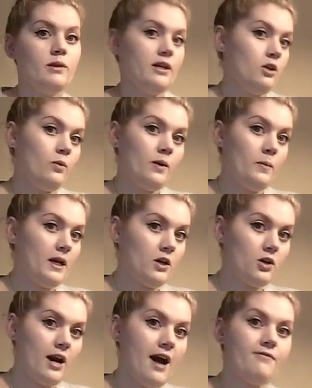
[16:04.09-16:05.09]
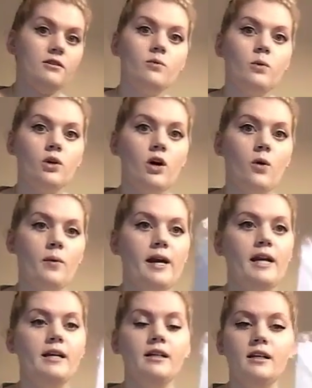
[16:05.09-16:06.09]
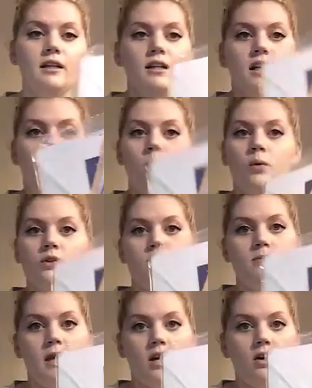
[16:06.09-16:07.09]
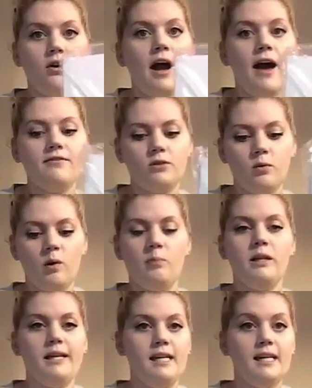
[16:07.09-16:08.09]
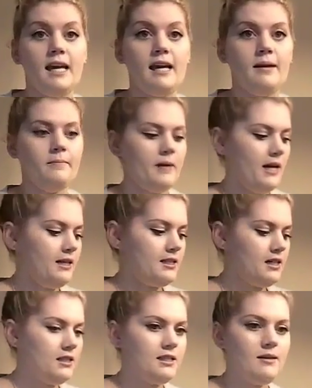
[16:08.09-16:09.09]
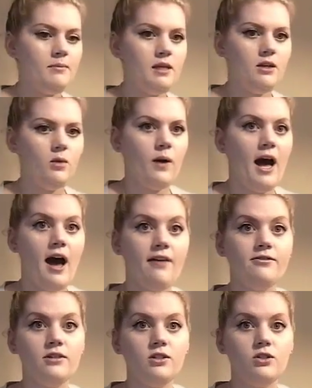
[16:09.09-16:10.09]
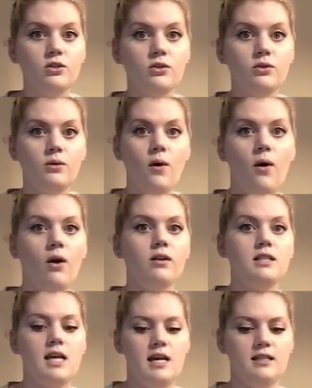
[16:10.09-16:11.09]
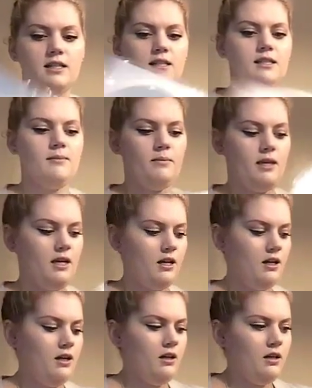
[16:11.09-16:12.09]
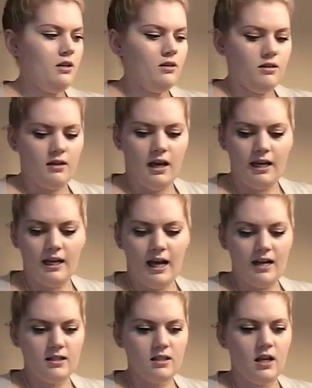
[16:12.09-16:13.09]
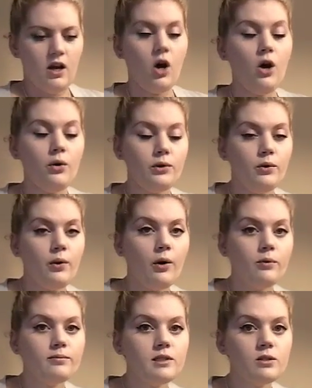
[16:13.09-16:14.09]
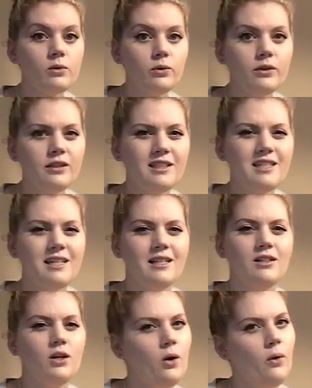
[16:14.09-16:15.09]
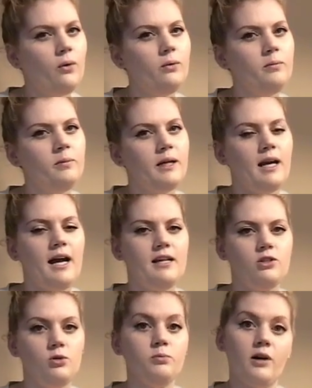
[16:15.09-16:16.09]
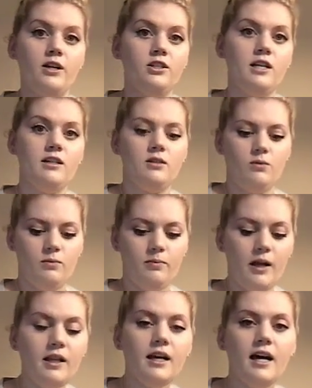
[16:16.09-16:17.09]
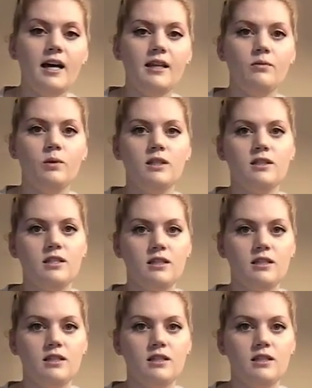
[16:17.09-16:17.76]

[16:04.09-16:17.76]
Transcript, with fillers: be like, You want to make a craft? And we'll go in and we'll make a craft or we'll play a game. And it's not something you have to do all day. It's not something I get asked a lot, oh, you homeschool? It's like, no, but I do projects with Bella and we,